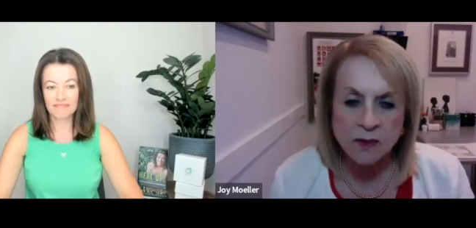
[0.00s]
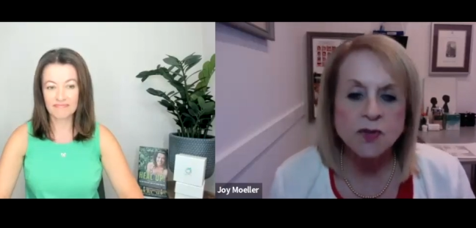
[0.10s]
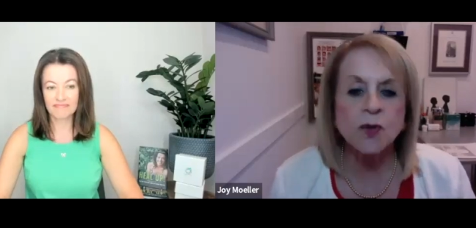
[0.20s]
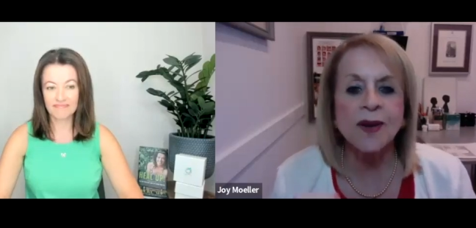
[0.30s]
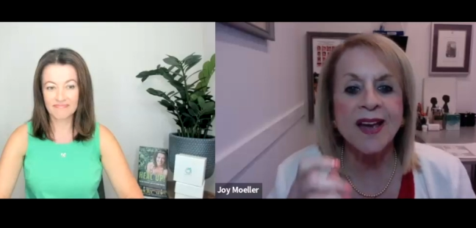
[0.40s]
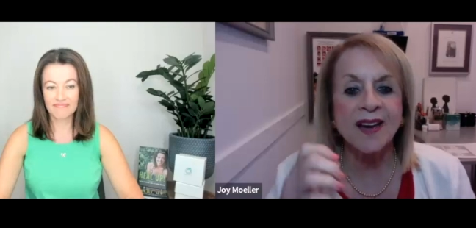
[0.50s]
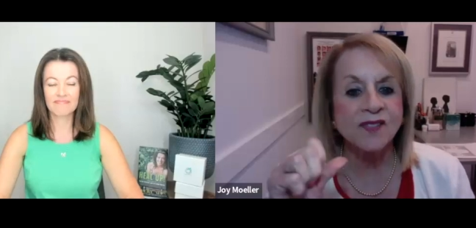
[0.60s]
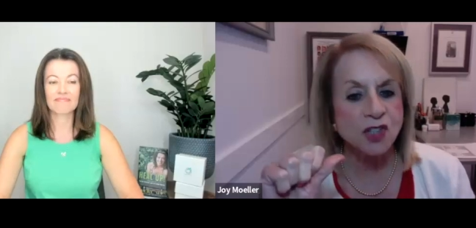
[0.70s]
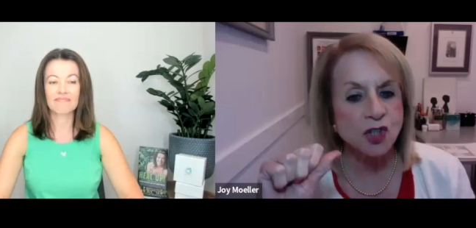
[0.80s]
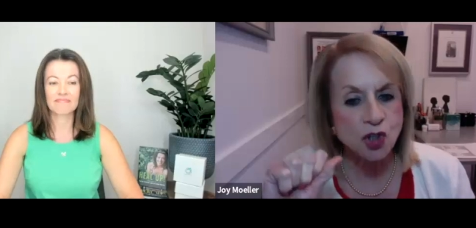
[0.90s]
Speaker 1: So you have
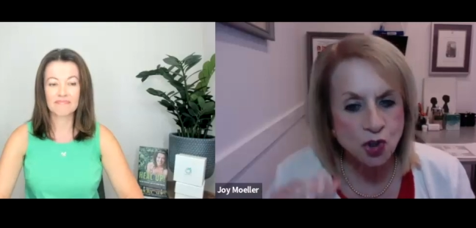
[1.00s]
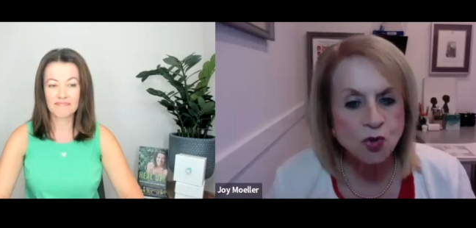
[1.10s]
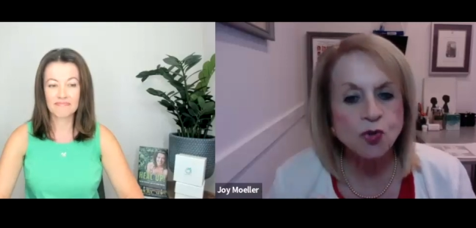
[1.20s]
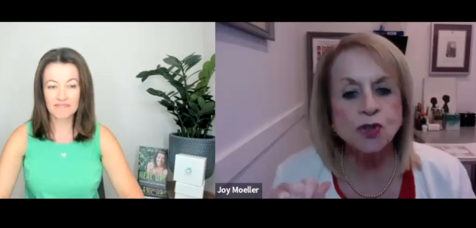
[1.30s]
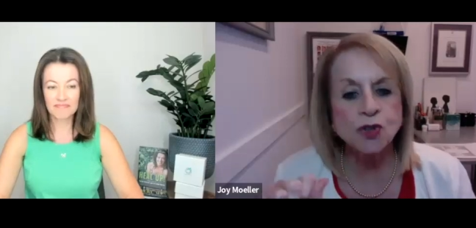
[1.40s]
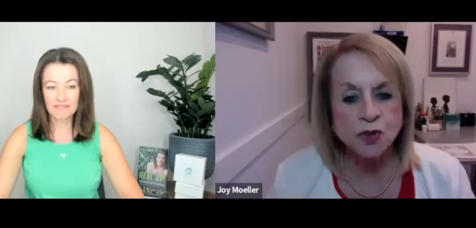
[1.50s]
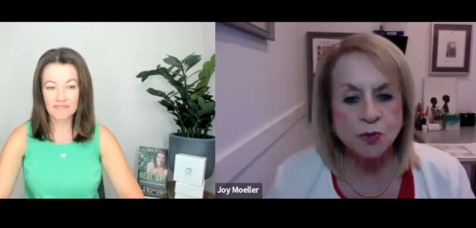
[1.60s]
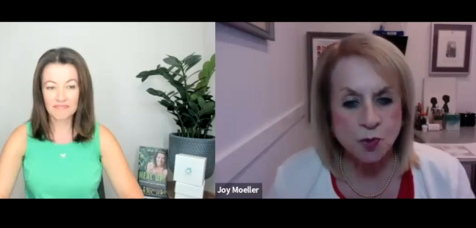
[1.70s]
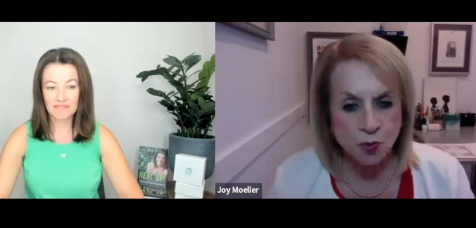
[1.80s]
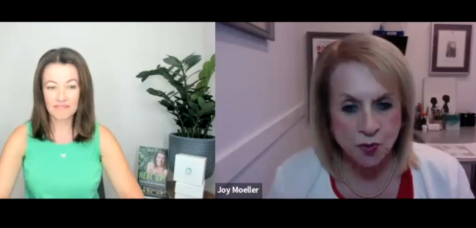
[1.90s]
to chew your
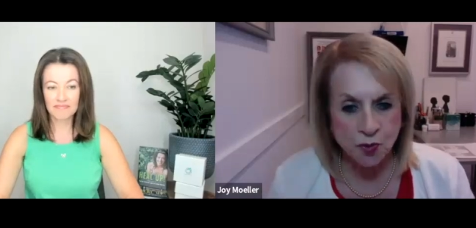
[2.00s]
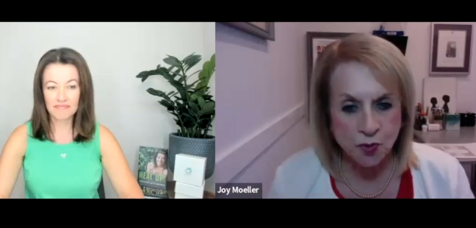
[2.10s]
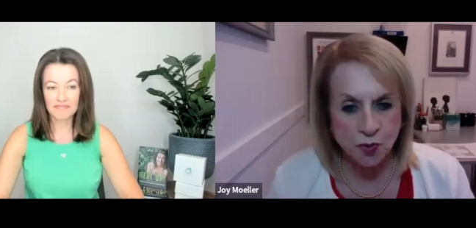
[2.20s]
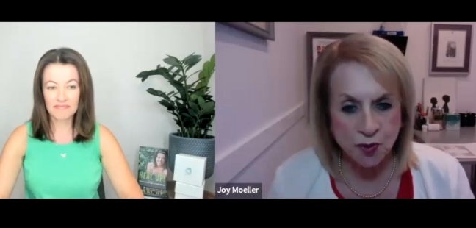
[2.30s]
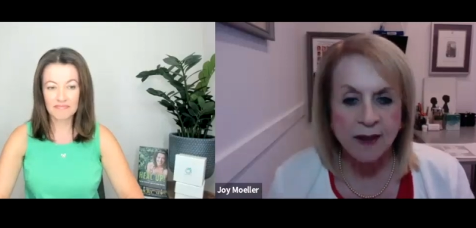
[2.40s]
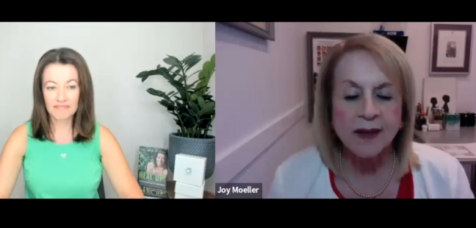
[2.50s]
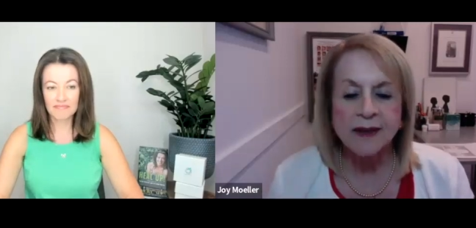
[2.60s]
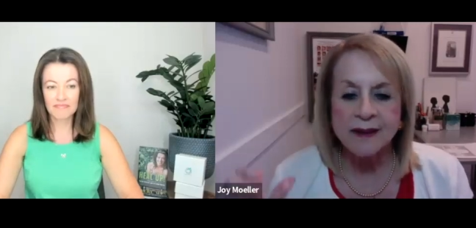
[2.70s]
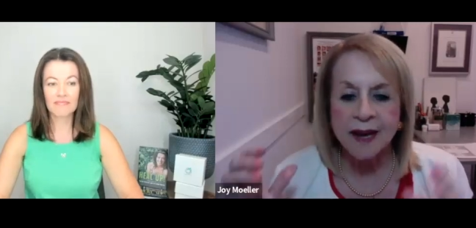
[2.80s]
smoothie.